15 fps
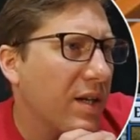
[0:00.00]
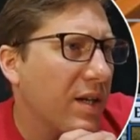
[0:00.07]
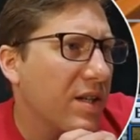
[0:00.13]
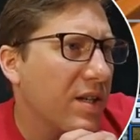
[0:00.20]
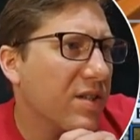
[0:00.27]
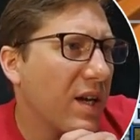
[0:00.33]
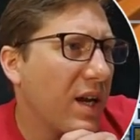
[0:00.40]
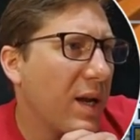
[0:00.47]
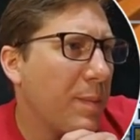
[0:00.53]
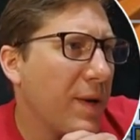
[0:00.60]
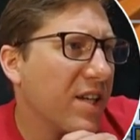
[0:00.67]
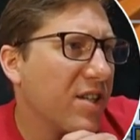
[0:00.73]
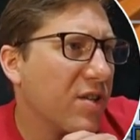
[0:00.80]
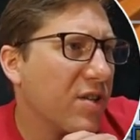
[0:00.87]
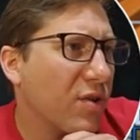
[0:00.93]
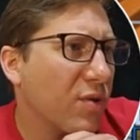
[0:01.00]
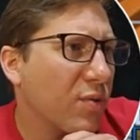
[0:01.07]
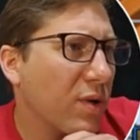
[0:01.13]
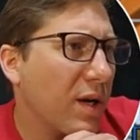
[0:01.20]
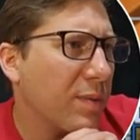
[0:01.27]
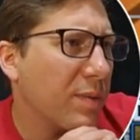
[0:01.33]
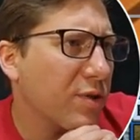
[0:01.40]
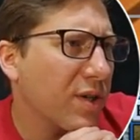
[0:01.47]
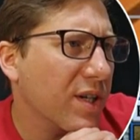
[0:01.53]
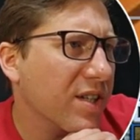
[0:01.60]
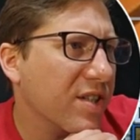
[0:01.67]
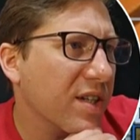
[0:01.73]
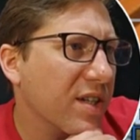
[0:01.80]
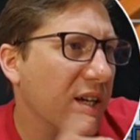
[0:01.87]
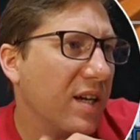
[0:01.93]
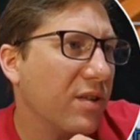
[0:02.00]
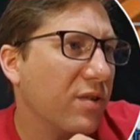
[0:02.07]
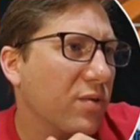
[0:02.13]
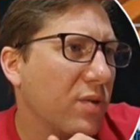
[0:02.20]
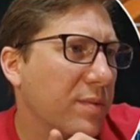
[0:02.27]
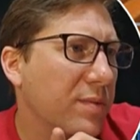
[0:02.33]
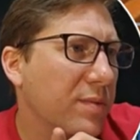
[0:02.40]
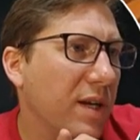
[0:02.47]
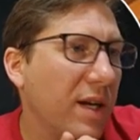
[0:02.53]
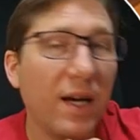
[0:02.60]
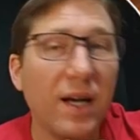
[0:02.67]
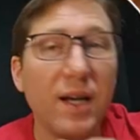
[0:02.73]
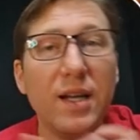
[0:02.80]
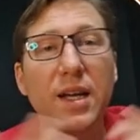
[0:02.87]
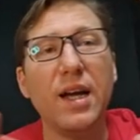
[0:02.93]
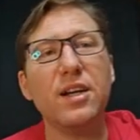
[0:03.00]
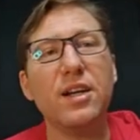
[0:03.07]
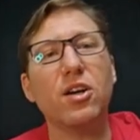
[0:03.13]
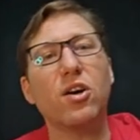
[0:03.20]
Psy Master Thropterus. I had a